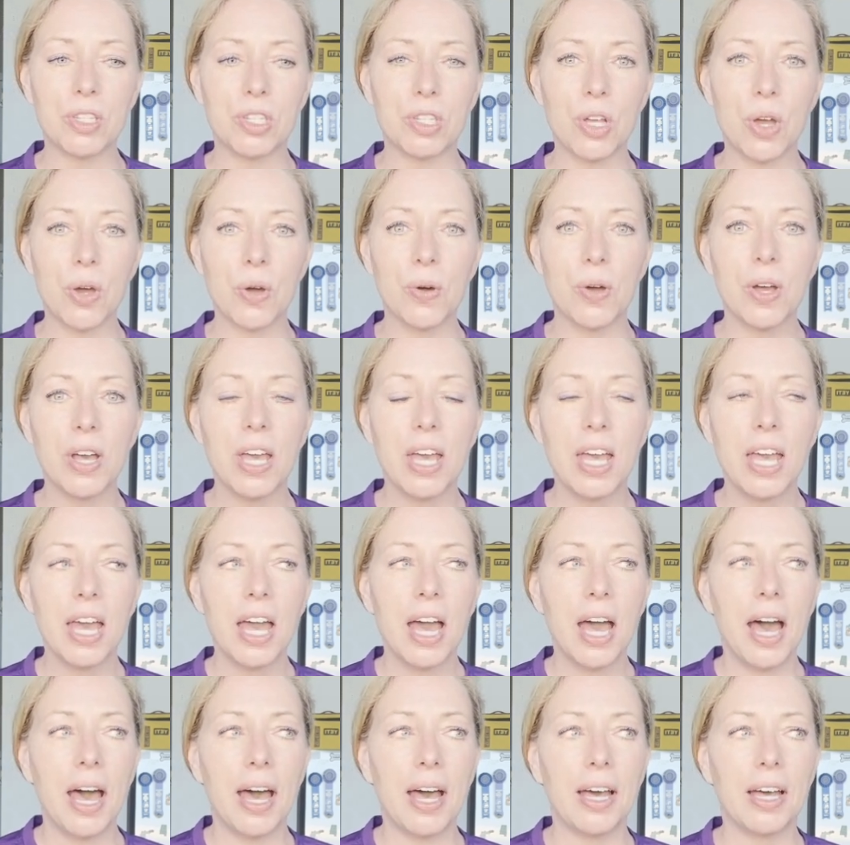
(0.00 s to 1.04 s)
So
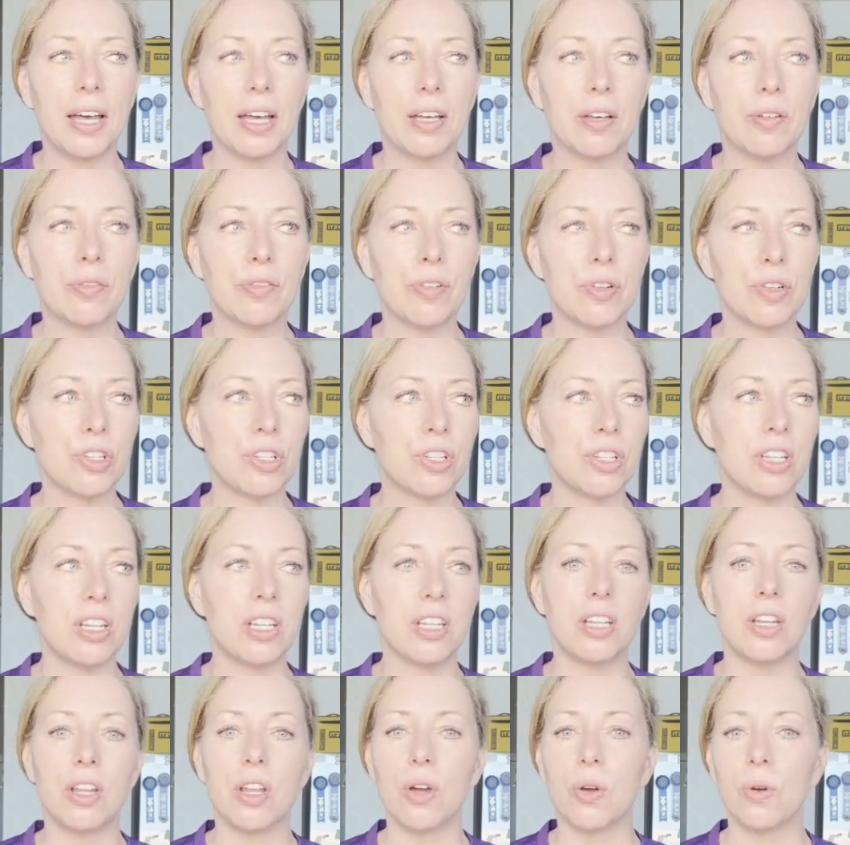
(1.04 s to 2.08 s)
first you
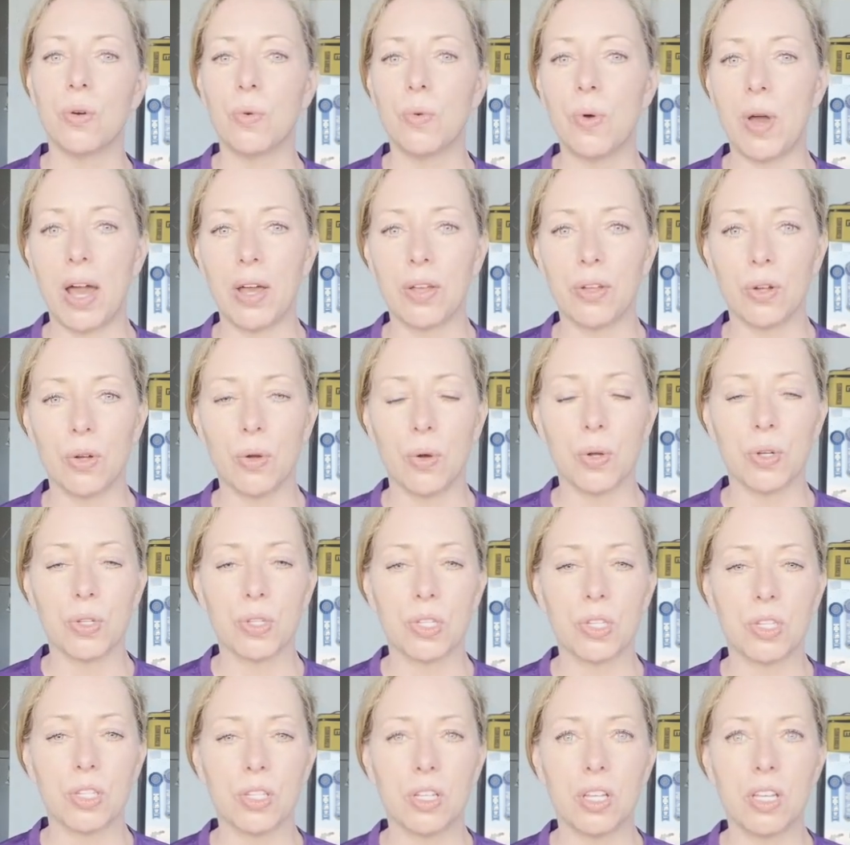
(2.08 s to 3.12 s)
need to know how your
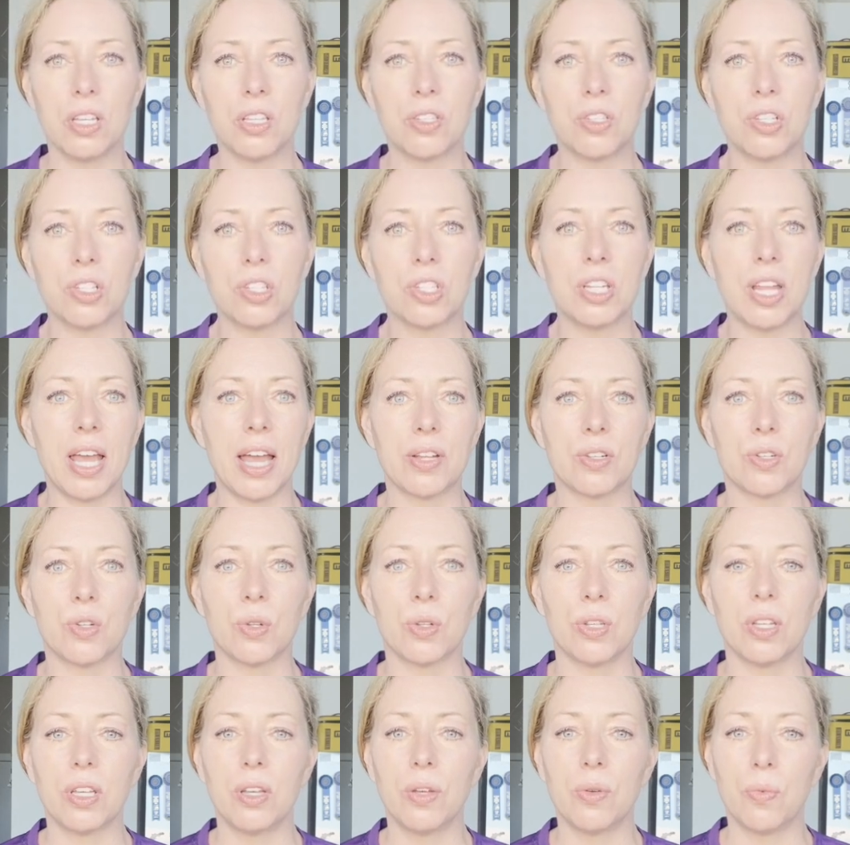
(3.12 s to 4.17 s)
horse is just
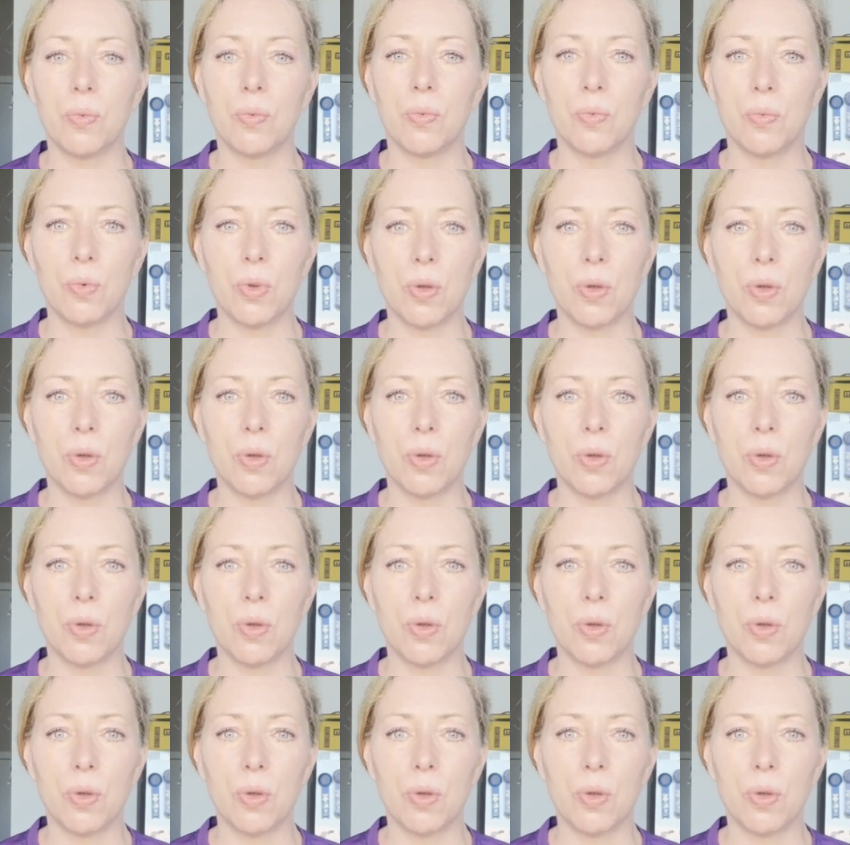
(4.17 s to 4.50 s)
naturally